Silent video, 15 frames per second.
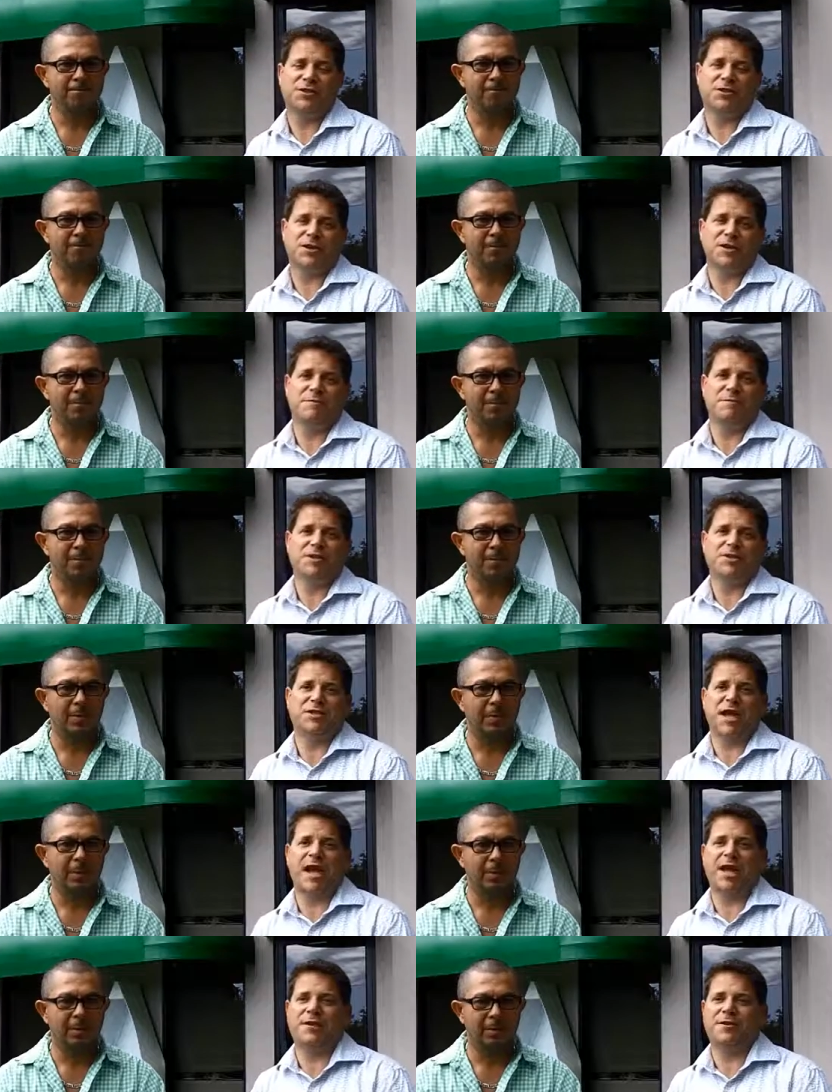Speaker 1: It's going to be
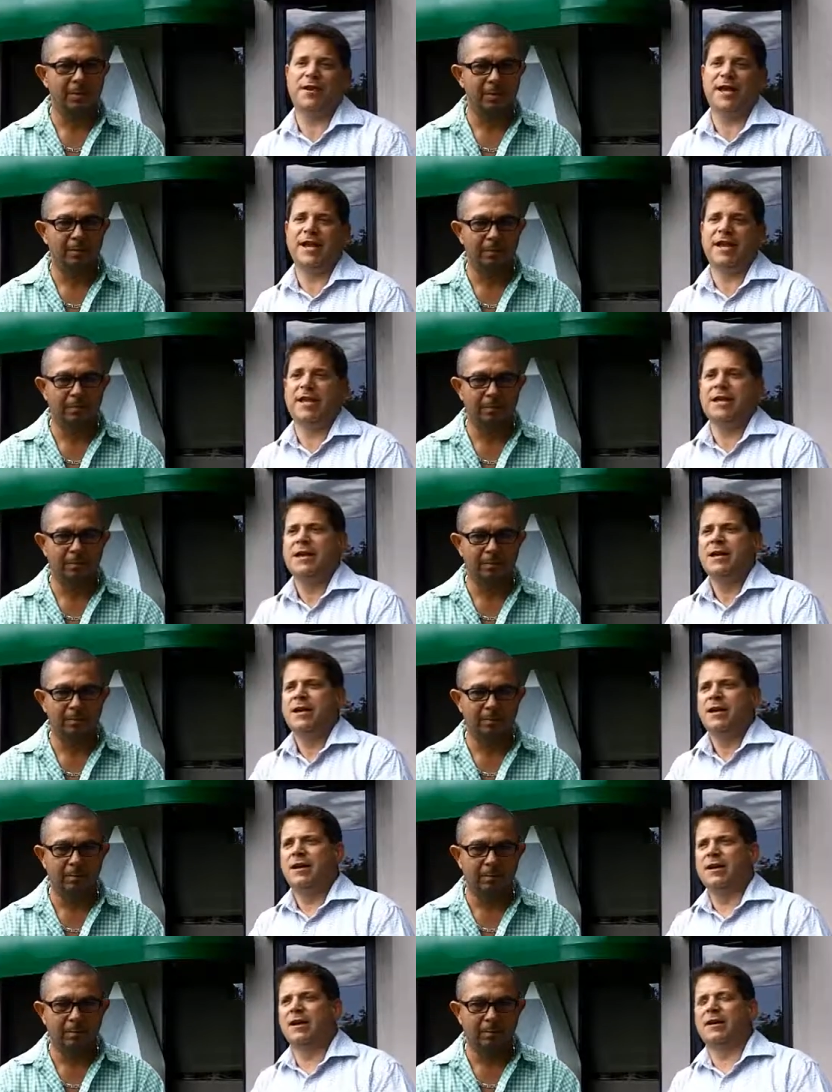Saturday
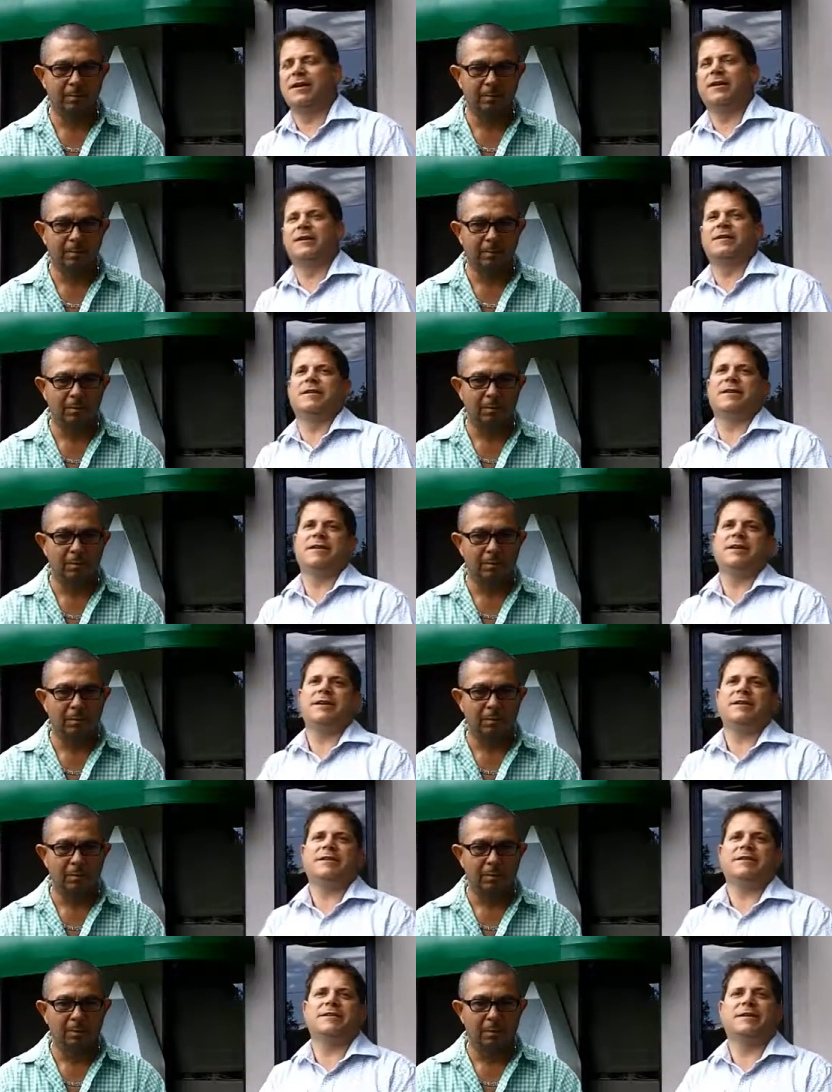uh,
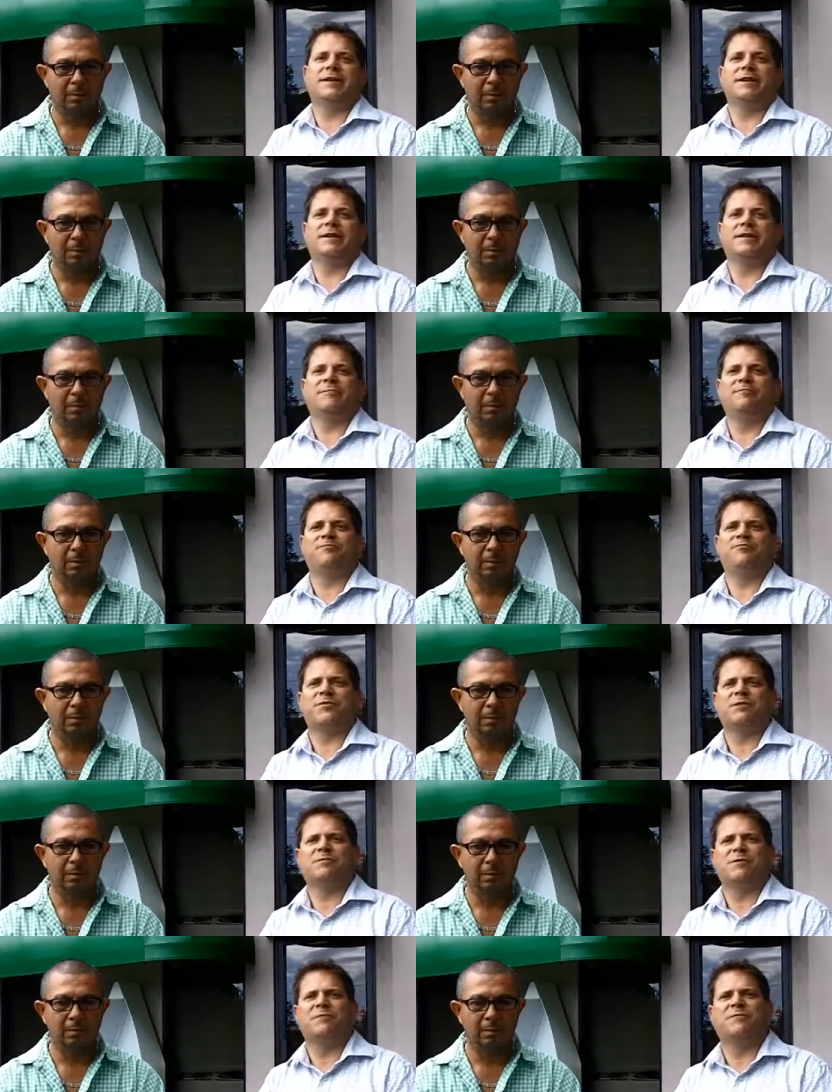night um,
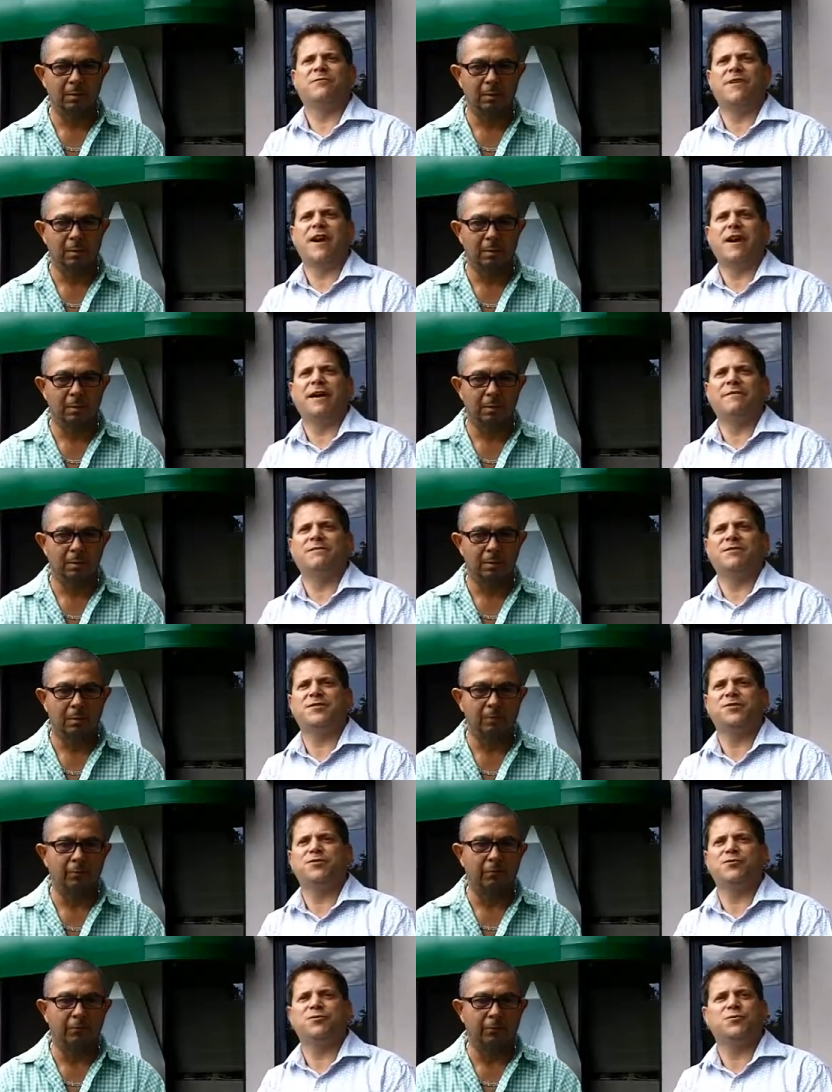from five
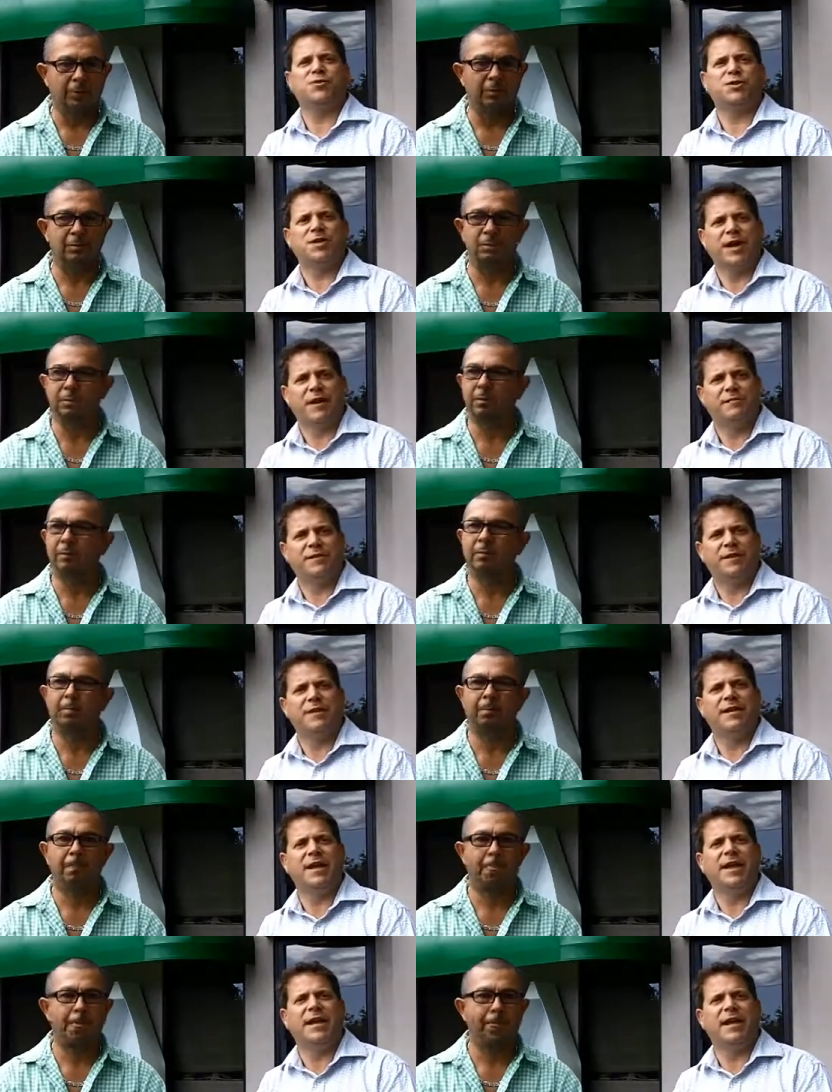to
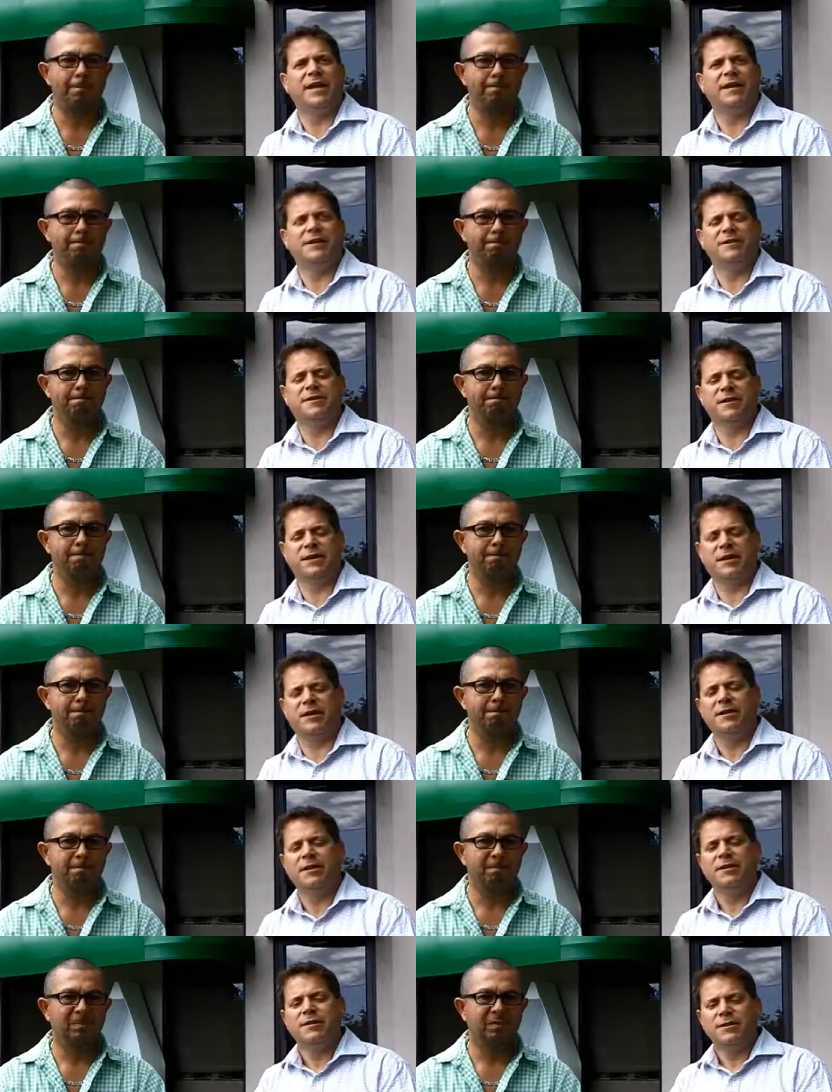seven, and uh,